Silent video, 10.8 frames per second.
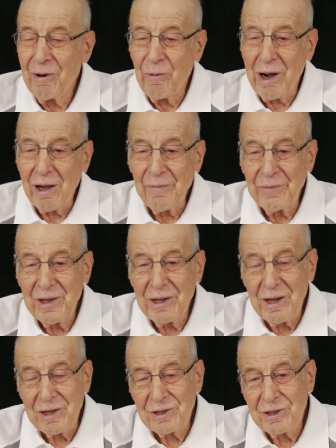Well,
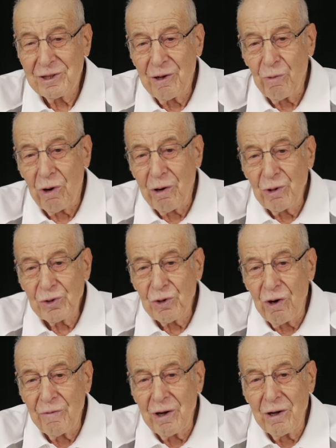yes, the war was
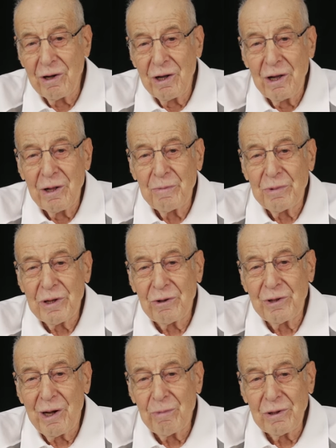over.
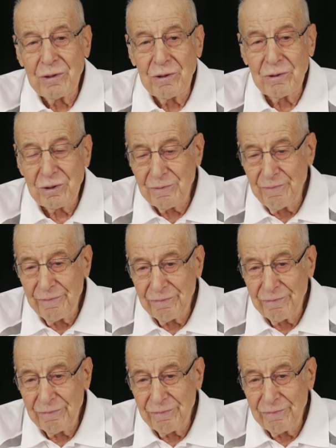POWs,